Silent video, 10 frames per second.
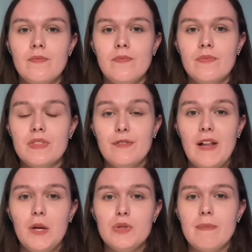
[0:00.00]
The
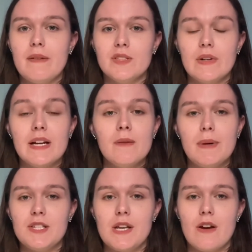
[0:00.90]
Fellowship of the Ring by
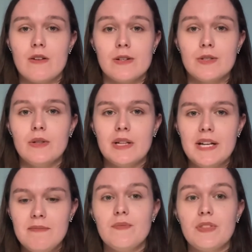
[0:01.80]
J.R.R. Tolkien.
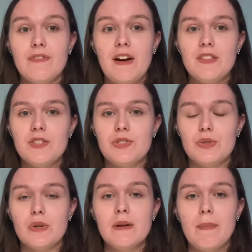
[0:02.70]
The Farthest
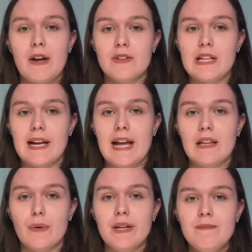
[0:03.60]
Shore by Ursula K. Le
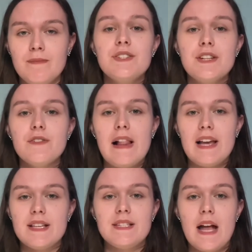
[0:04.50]
Guin. Cinderella
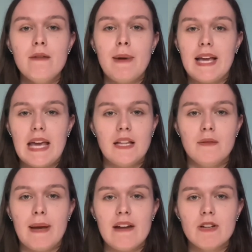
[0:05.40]
is Dead by Kaylin
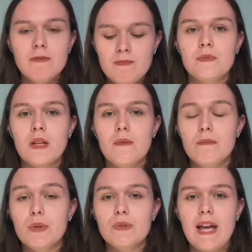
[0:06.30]
Bayron.
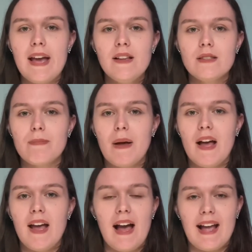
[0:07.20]
Mooncakes by
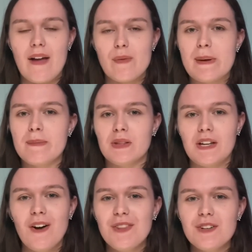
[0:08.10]
I can't remember the
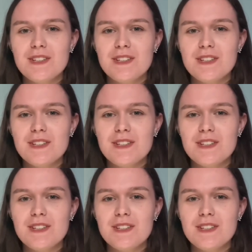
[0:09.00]
authors.